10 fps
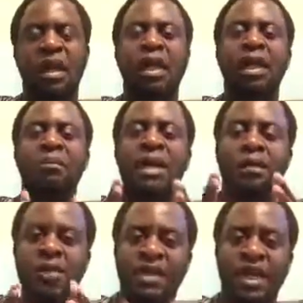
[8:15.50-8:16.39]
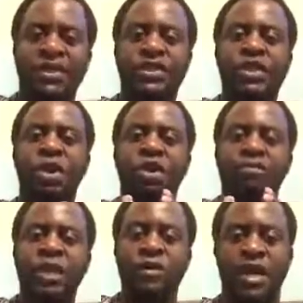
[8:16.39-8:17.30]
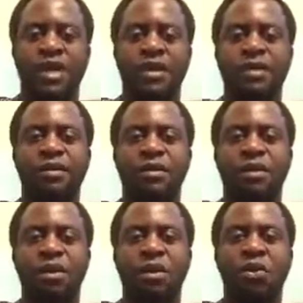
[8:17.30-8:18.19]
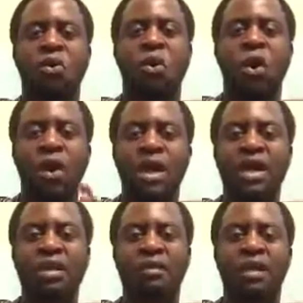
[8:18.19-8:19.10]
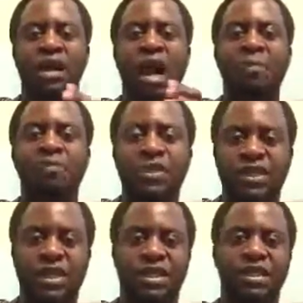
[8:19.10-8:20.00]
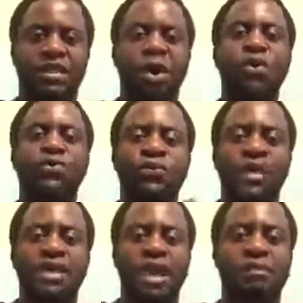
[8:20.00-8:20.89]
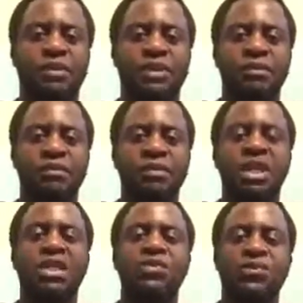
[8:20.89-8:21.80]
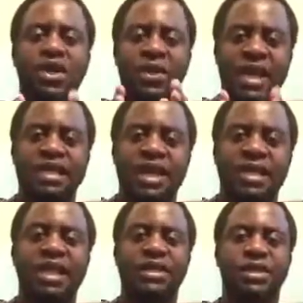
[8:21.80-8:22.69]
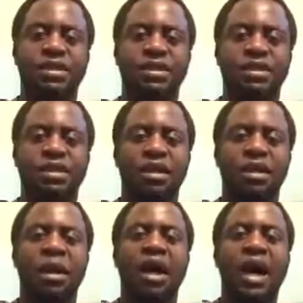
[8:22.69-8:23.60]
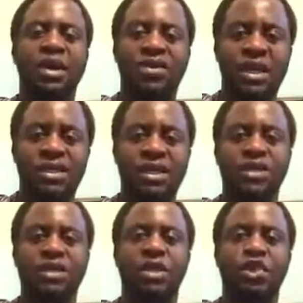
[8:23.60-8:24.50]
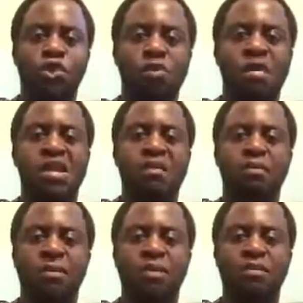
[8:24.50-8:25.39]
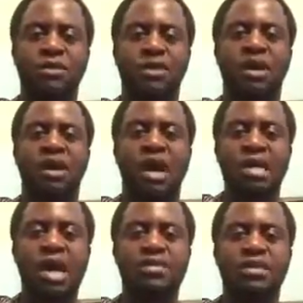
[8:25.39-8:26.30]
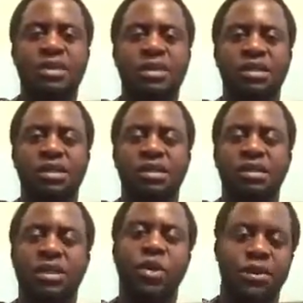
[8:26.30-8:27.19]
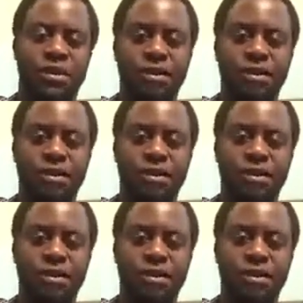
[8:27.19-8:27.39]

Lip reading: But the potential of the UN will only be appreciated or fully tapped if the United Nations addresses human problems around the world.